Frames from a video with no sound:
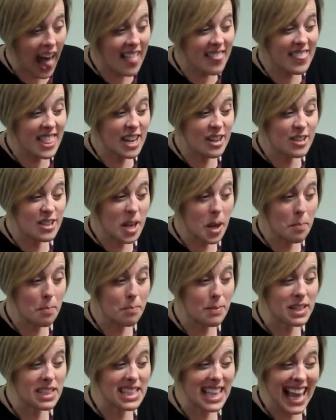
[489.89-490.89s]
there's a
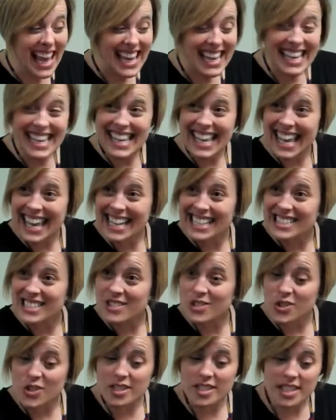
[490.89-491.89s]
blanket,
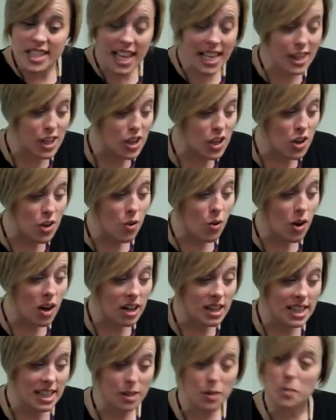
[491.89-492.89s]
just like your
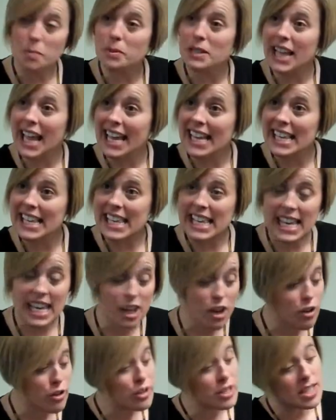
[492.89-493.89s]
little blankie.
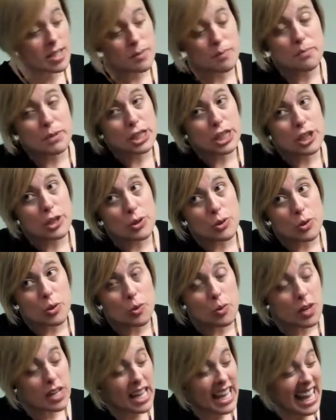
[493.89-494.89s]
Yours is
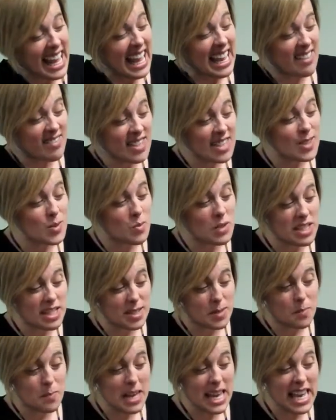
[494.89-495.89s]
blue, and this one is
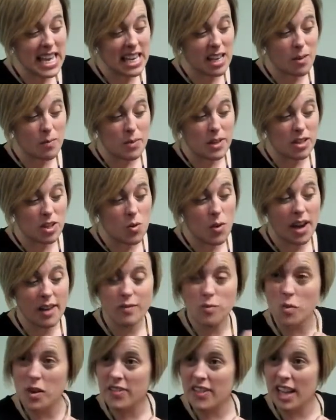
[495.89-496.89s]
pink, but you have
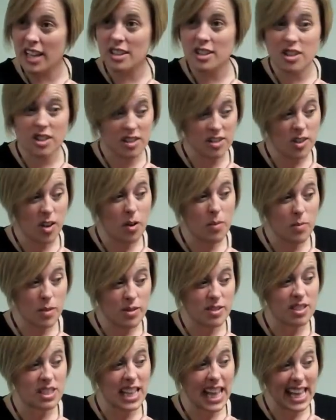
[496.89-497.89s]
one that looks
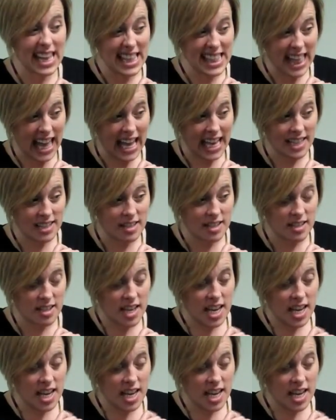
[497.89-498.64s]
almost like that.